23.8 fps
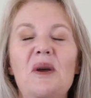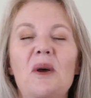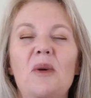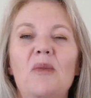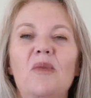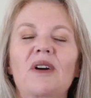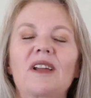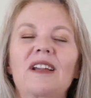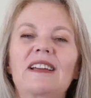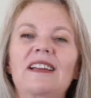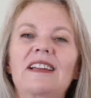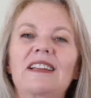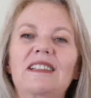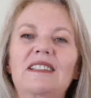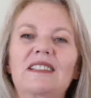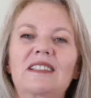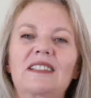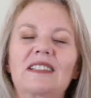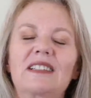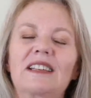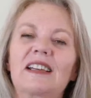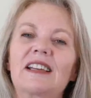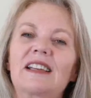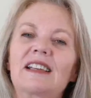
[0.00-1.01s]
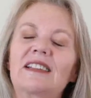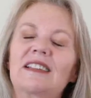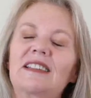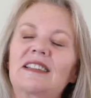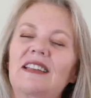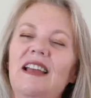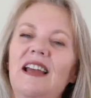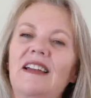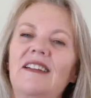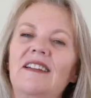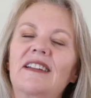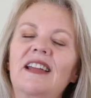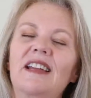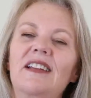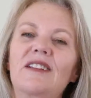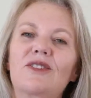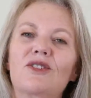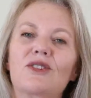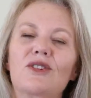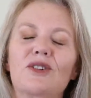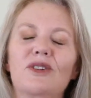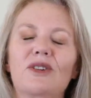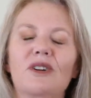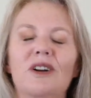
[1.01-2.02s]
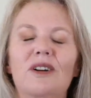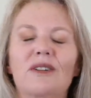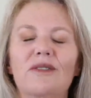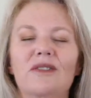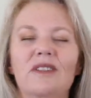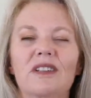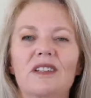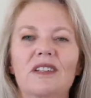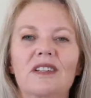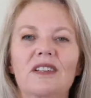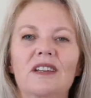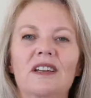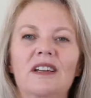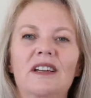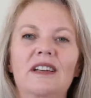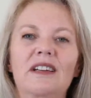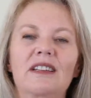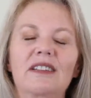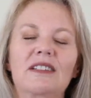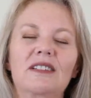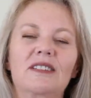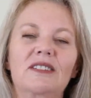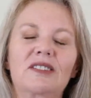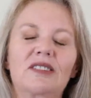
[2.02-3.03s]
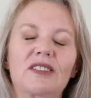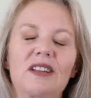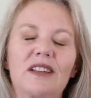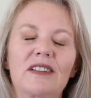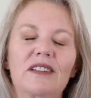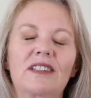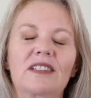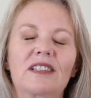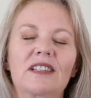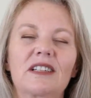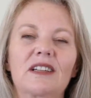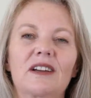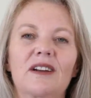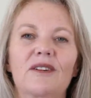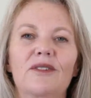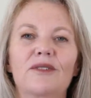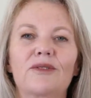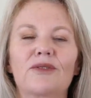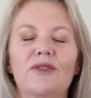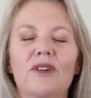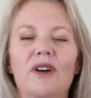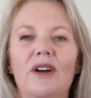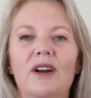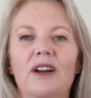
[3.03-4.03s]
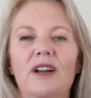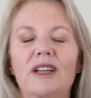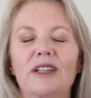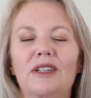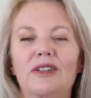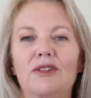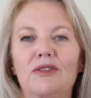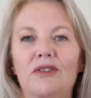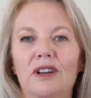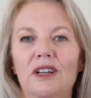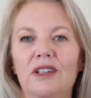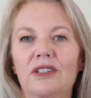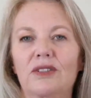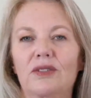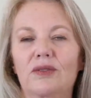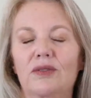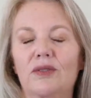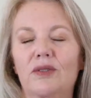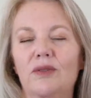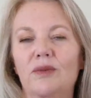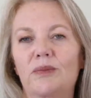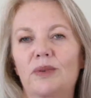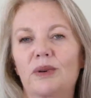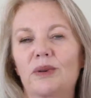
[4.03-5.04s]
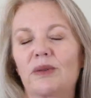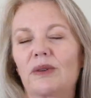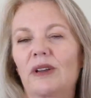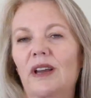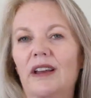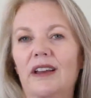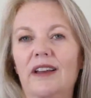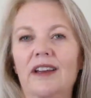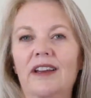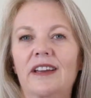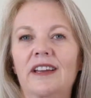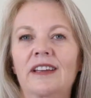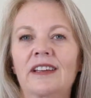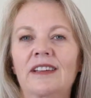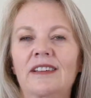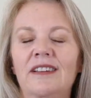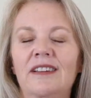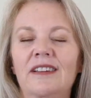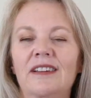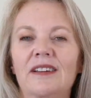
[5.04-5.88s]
But it's that nature of the sending of a graceful bouquet,